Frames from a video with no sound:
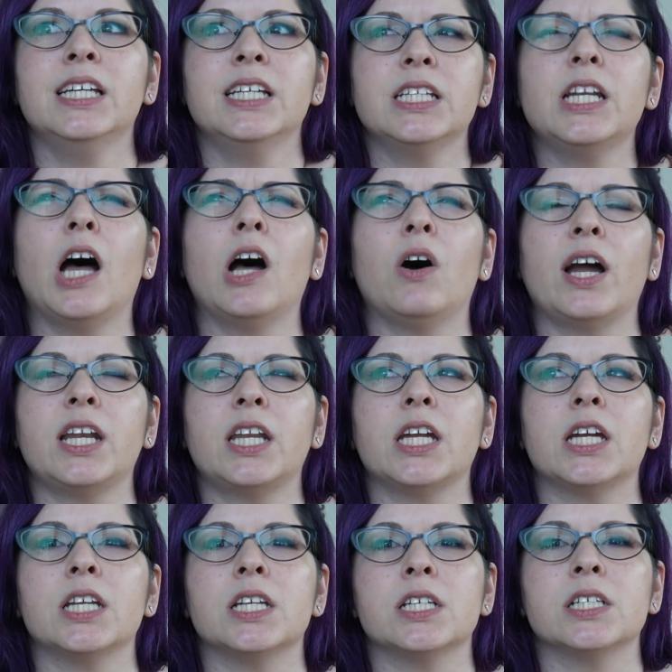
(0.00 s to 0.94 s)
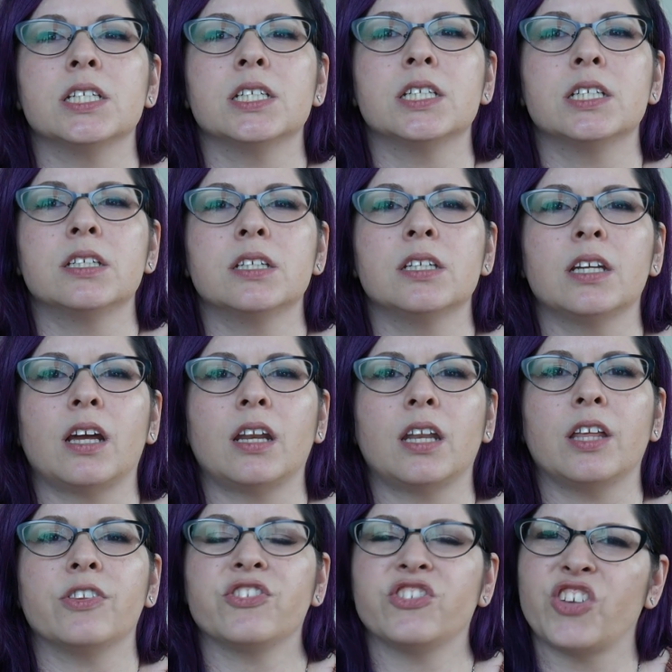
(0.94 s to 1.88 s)
no, I
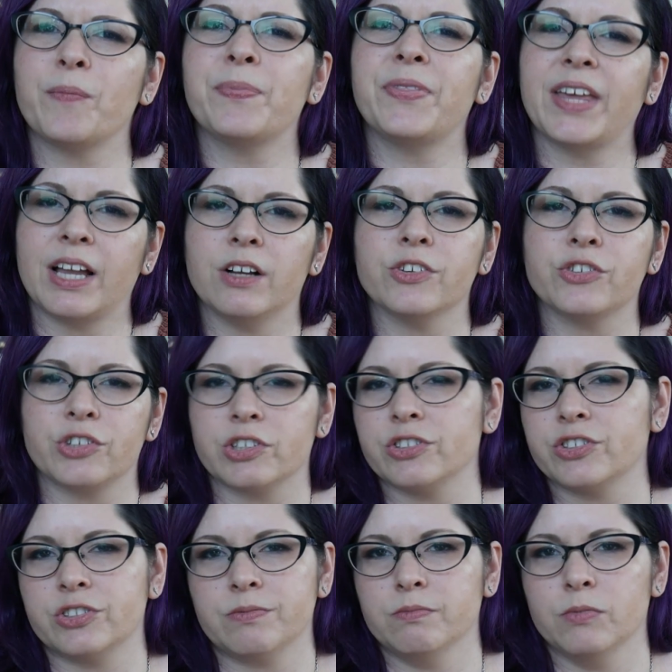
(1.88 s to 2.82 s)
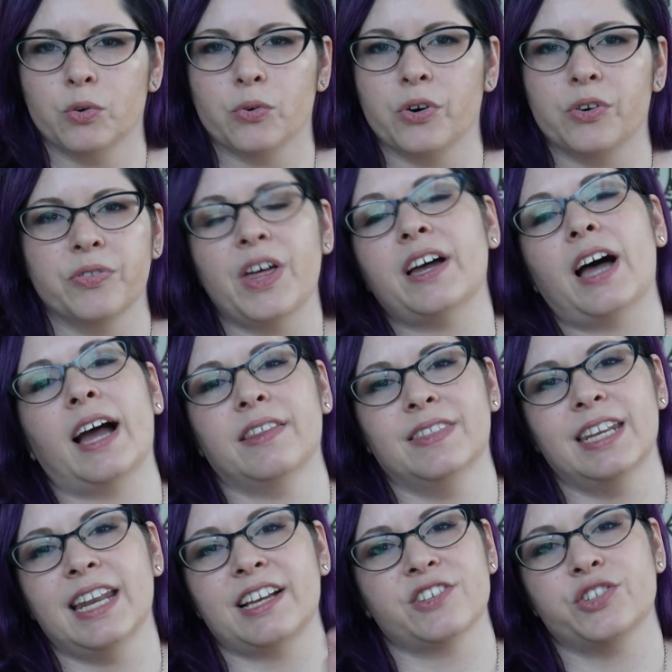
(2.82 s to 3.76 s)
need something else or
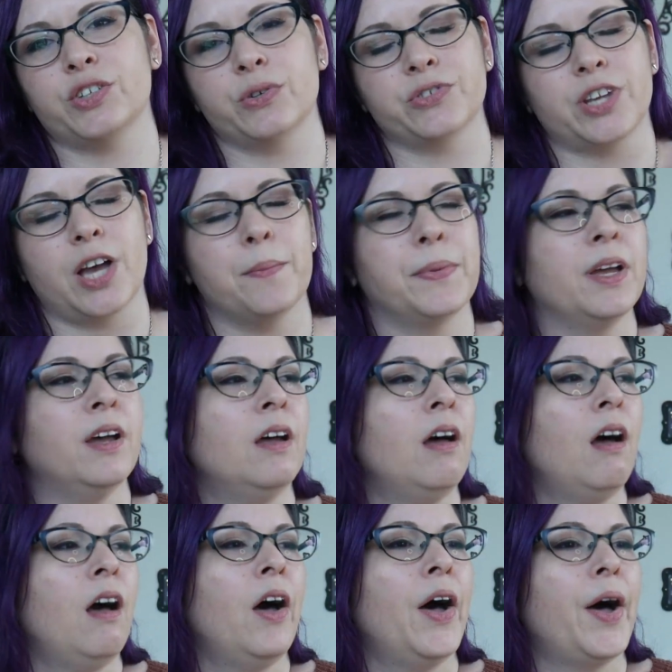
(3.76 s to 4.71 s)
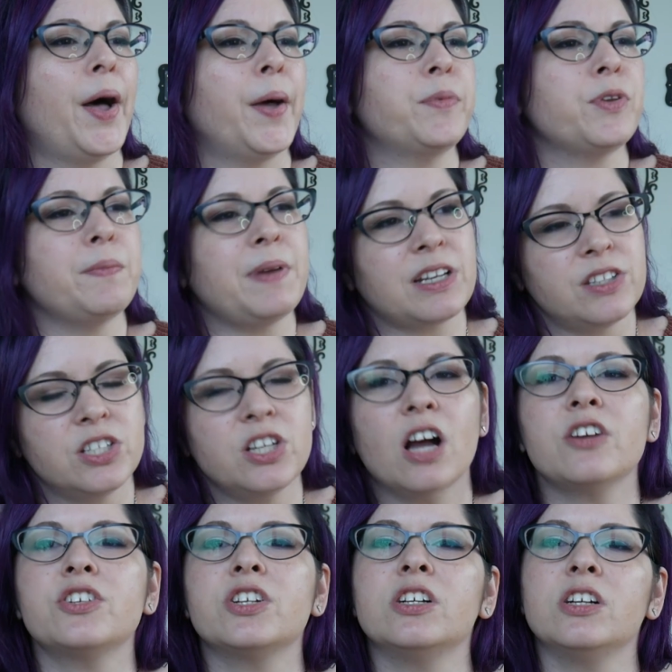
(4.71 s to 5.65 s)
the next dose up. So I went back to the
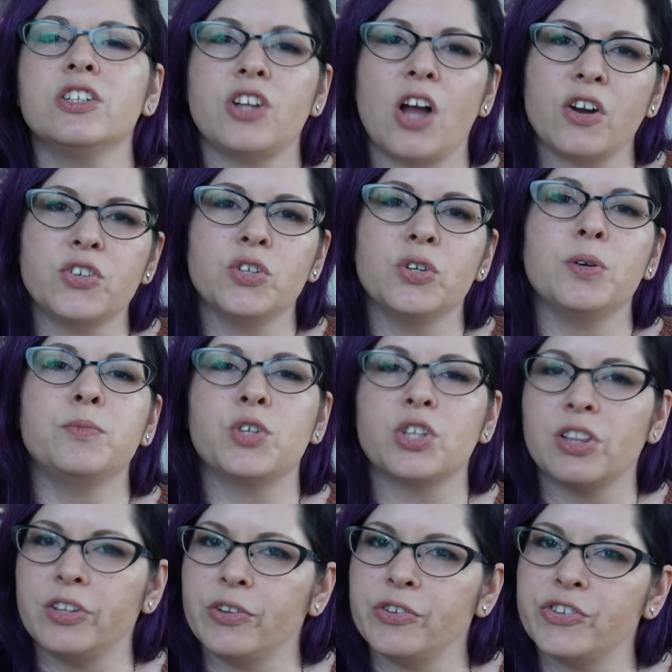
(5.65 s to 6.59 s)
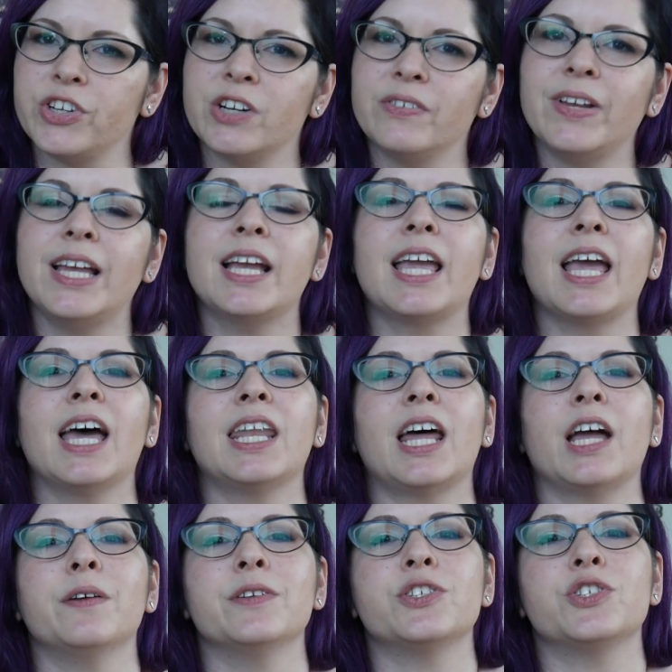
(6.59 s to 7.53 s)
doctor, talked to him, took a little survey again.
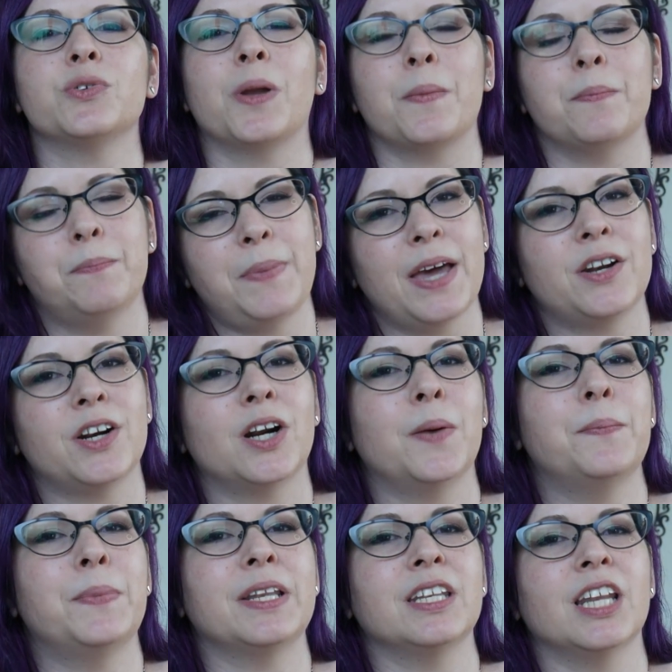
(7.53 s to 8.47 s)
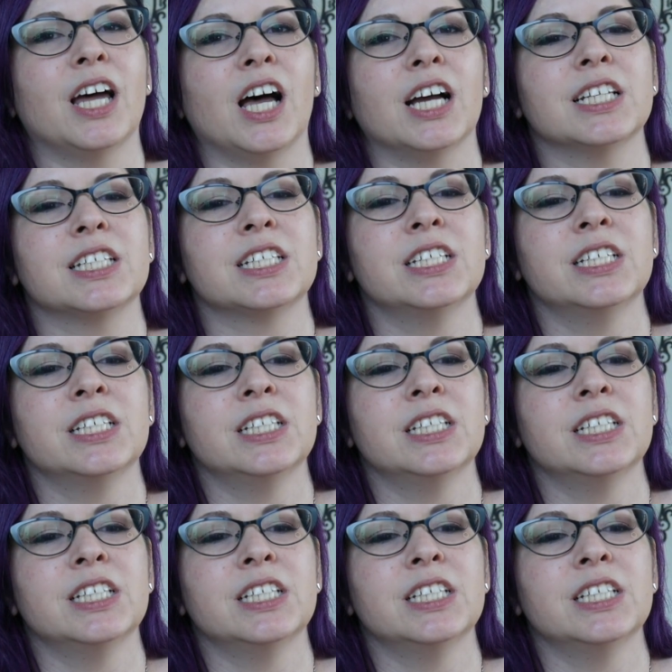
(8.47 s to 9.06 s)
I was doing better, but not